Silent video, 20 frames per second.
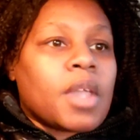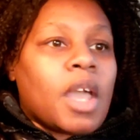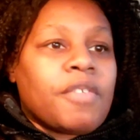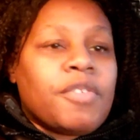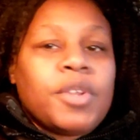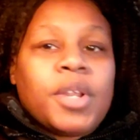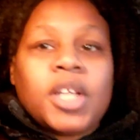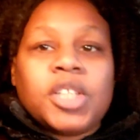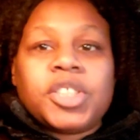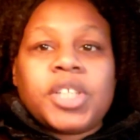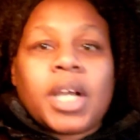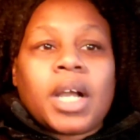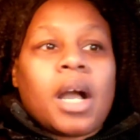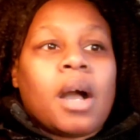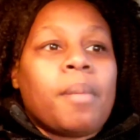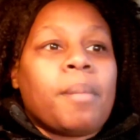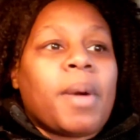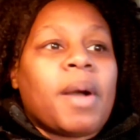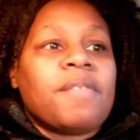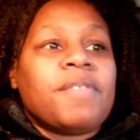If you didn't check
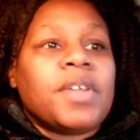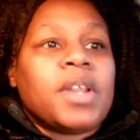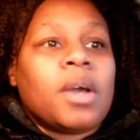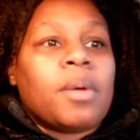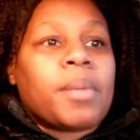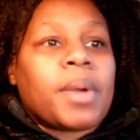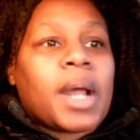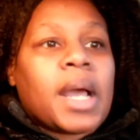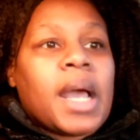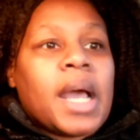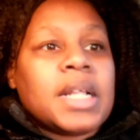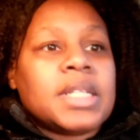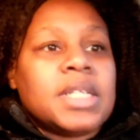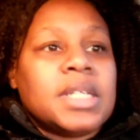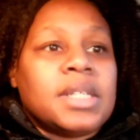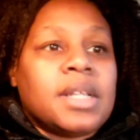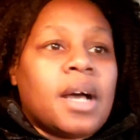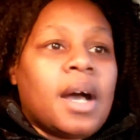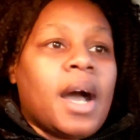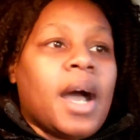out my video when I had
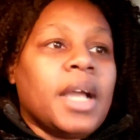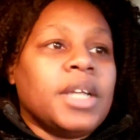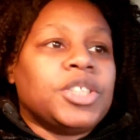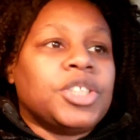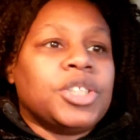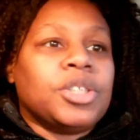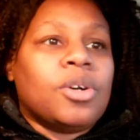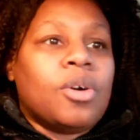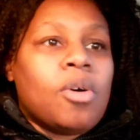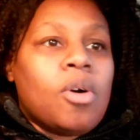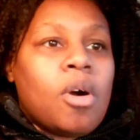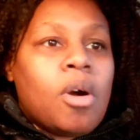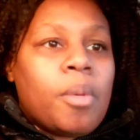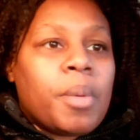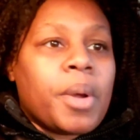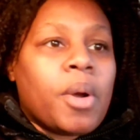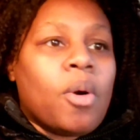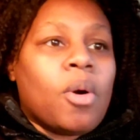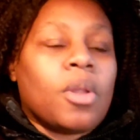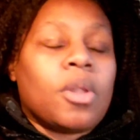did the hygiene
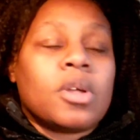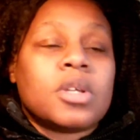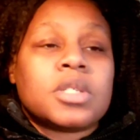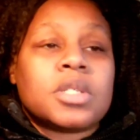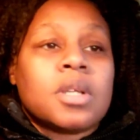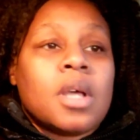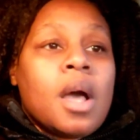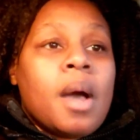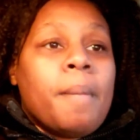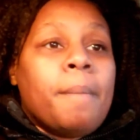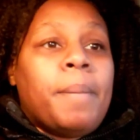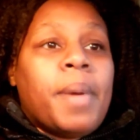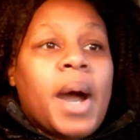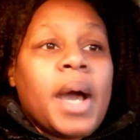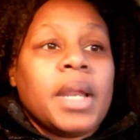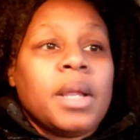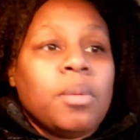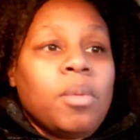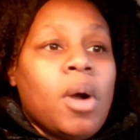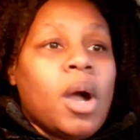haul with all those
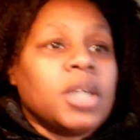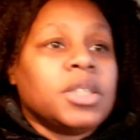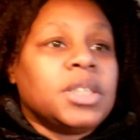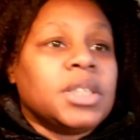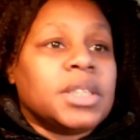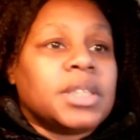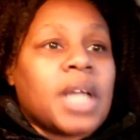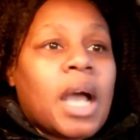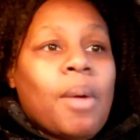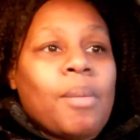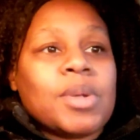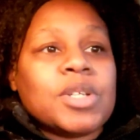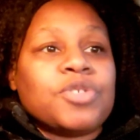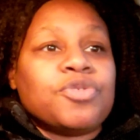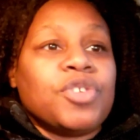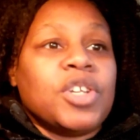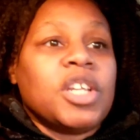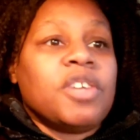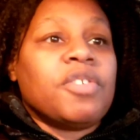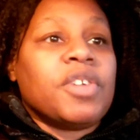body washes, that
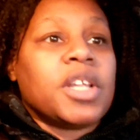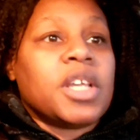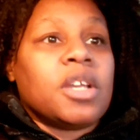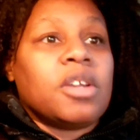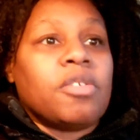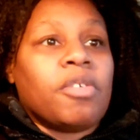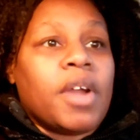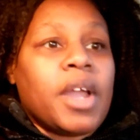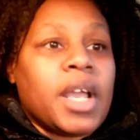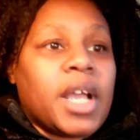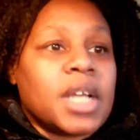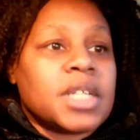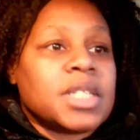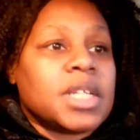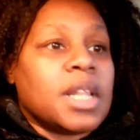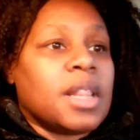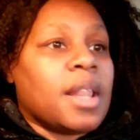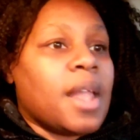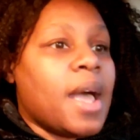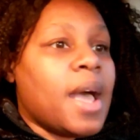was really, really great
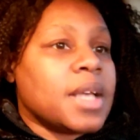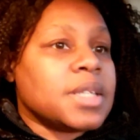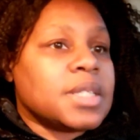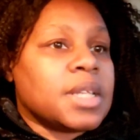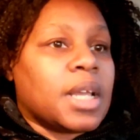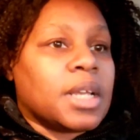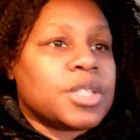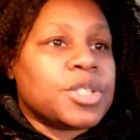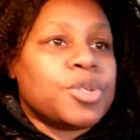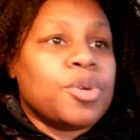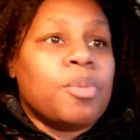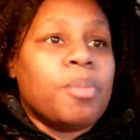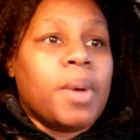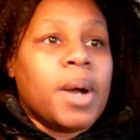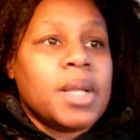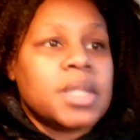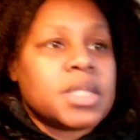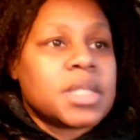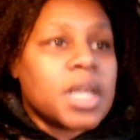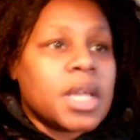because it lasts like 2
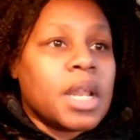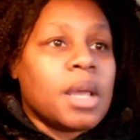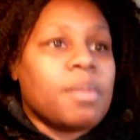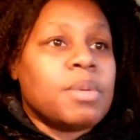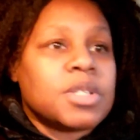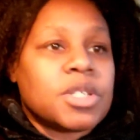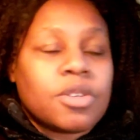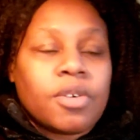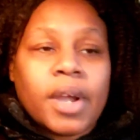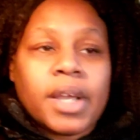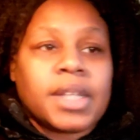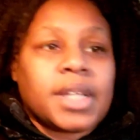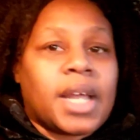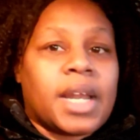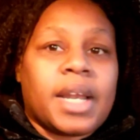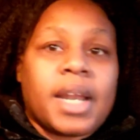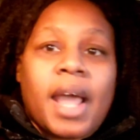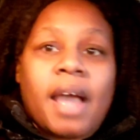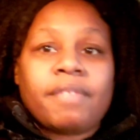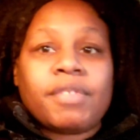months, and it was great
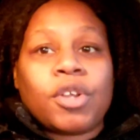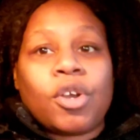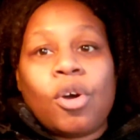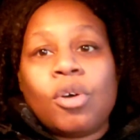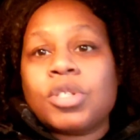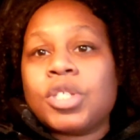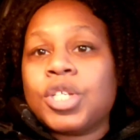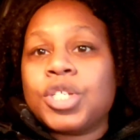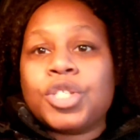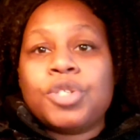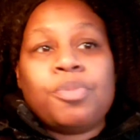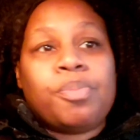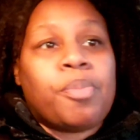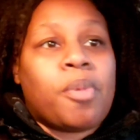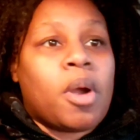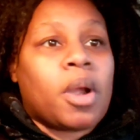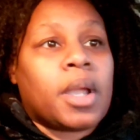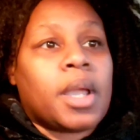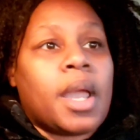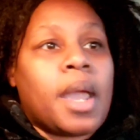that I didn't have to go into the
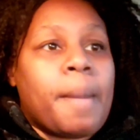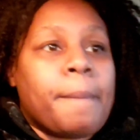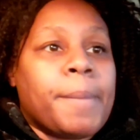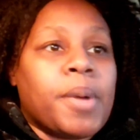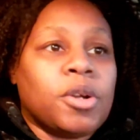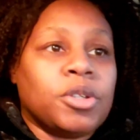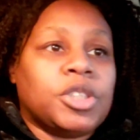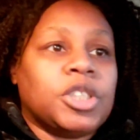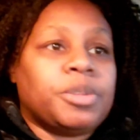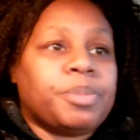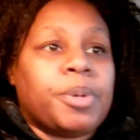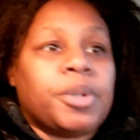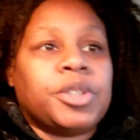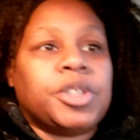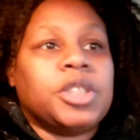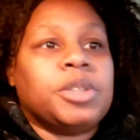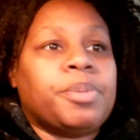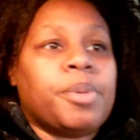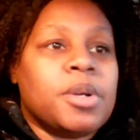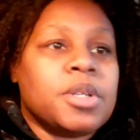supermarket and purchase,
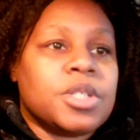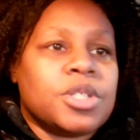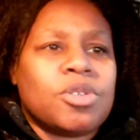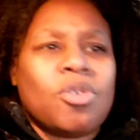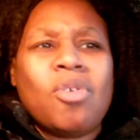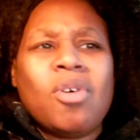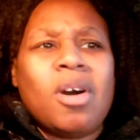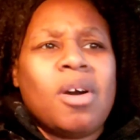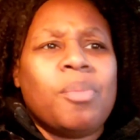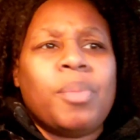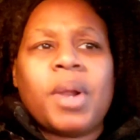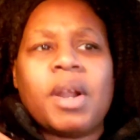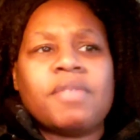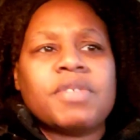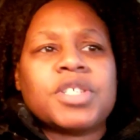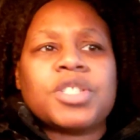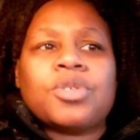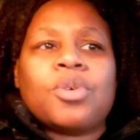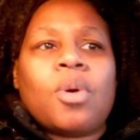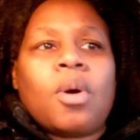or
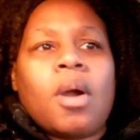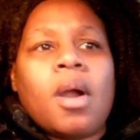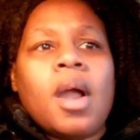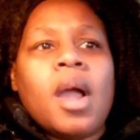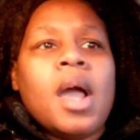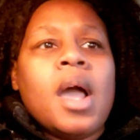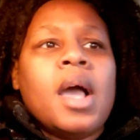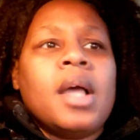whatever store